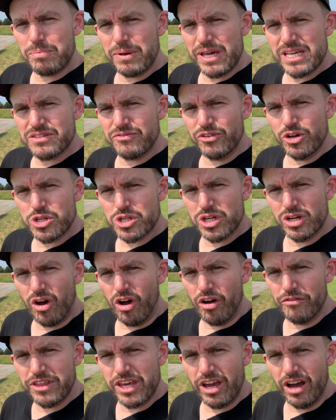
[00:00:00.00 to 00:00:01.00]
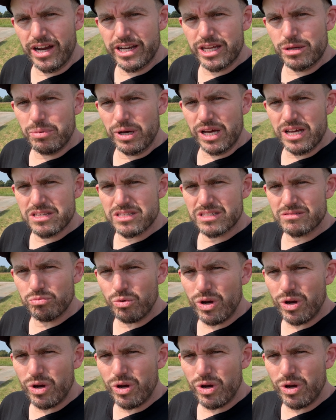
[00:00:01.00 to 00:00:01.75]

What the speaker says: best version of the ID Buzz?